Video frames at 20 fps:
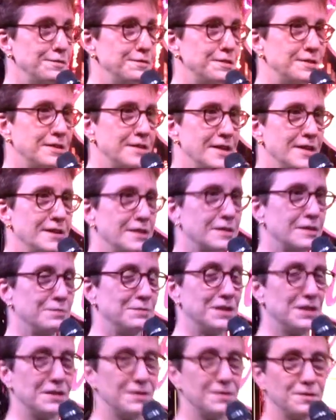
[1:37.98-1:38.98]
U C A
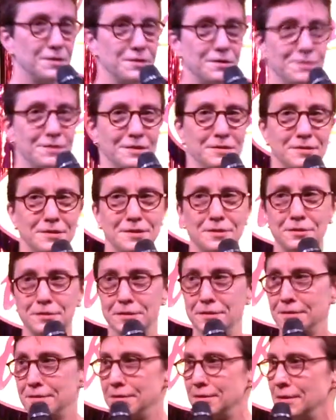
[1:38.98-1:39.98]
committee. So you can see
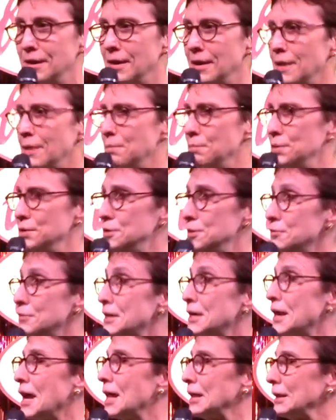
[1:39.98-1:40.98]
she's been
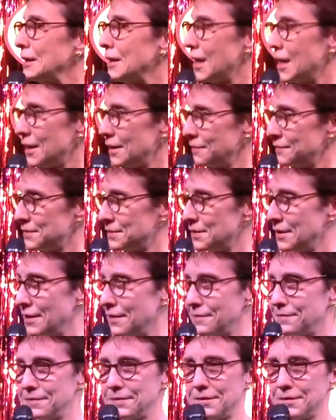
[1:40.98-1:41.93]
doing a lot of stuff,